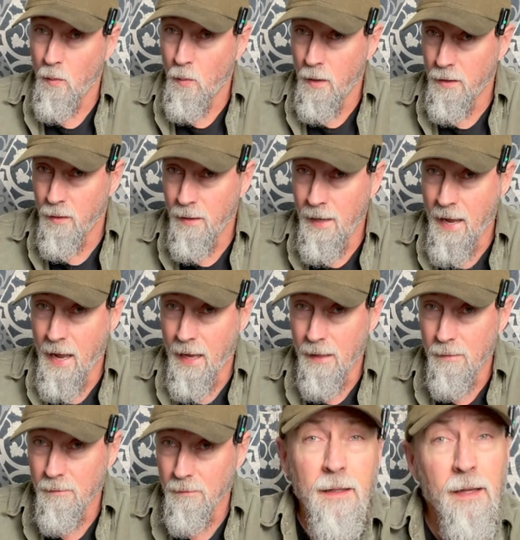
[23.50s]
Well, you can.
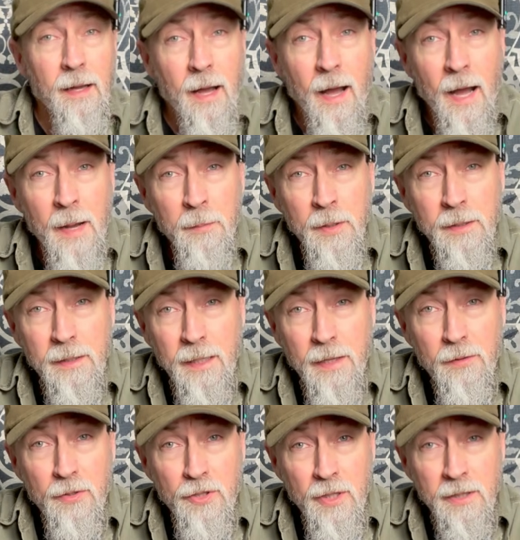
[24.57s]
I put
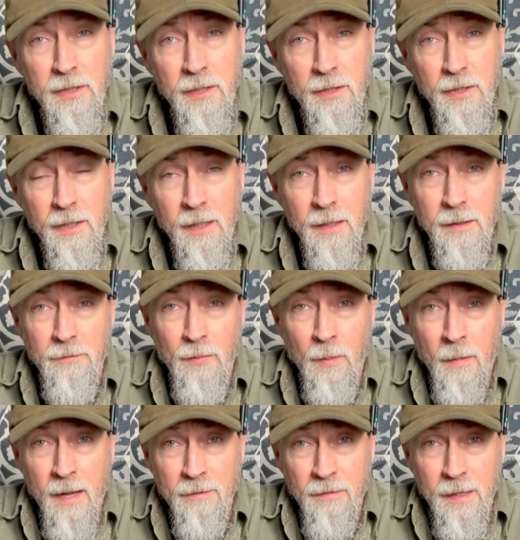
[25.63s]
together just such a kit for
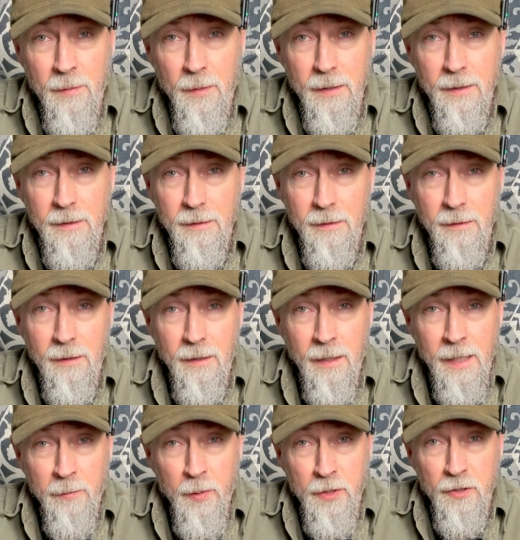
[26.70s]
my family, and
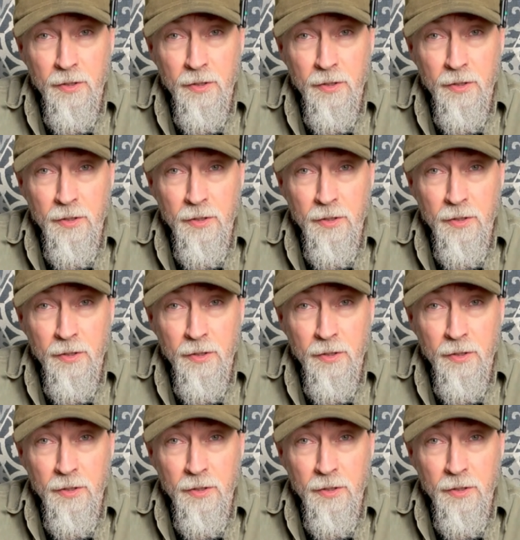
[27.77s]
I want to